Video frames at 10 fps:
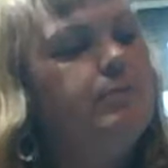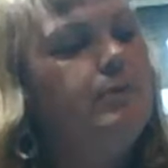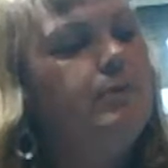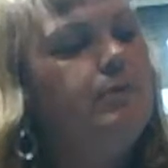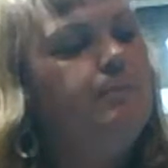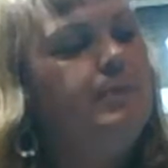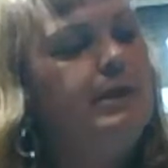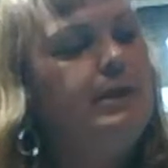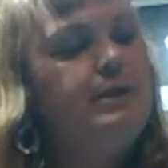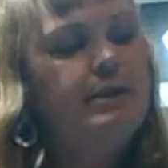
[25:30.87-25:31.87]
will
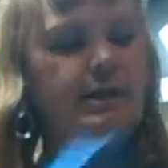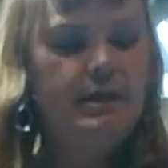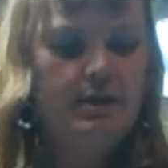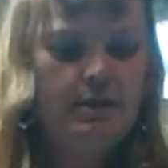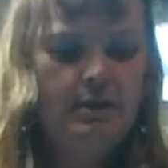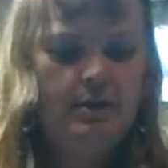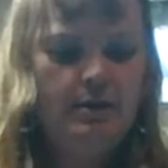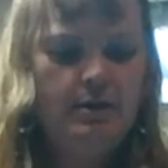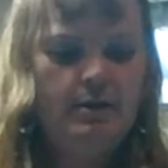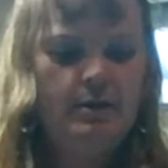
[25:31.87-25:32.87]
be the
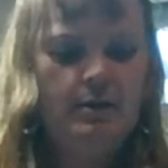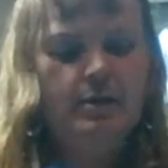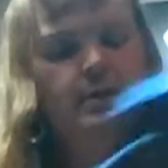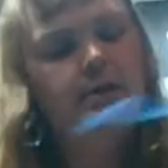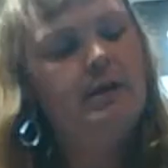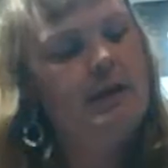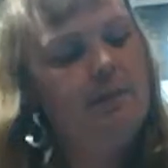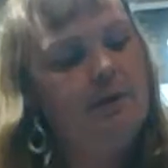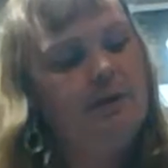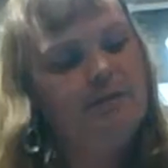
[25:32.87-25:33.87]
high
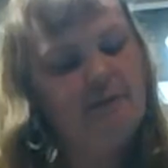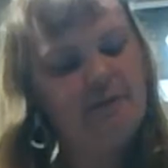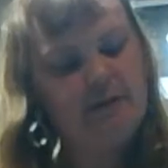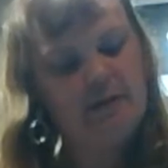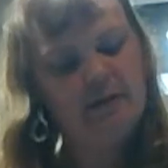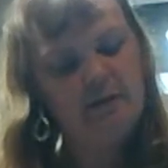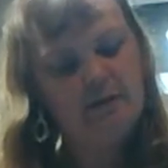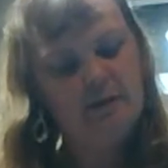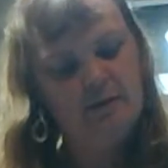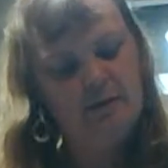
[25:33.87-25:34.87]
point of everything.
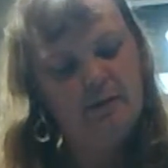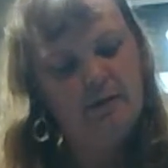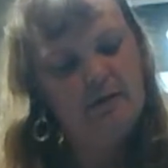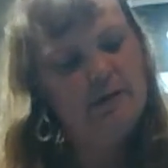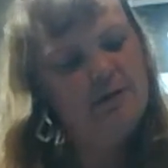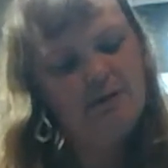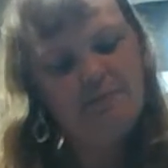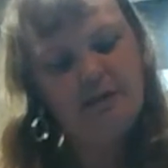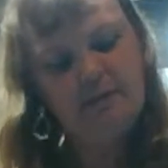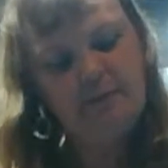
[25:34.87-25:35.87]
And it seems
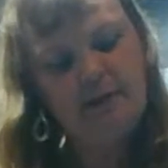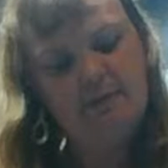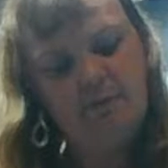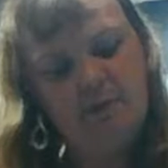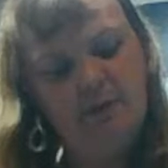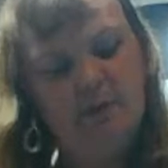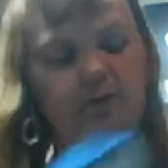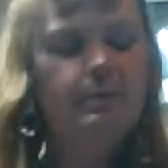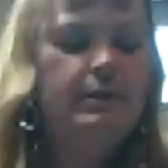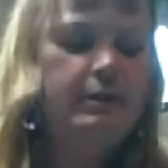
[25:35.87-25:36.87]
like I may have went a
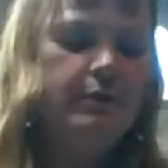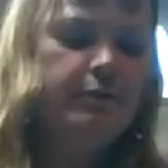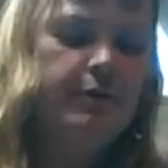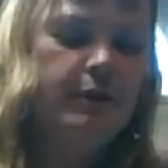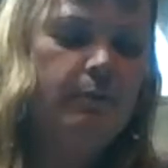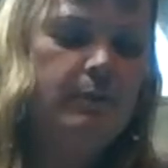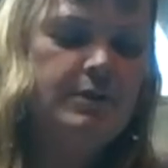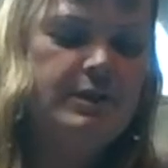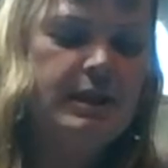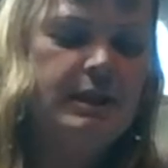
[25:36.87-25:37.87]
little bit different on one
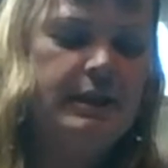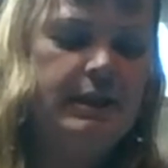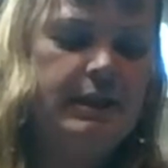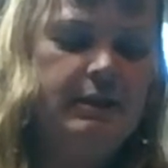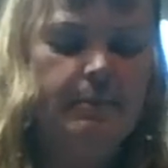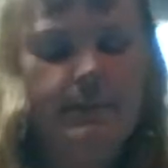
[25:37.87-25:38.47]
side than the other,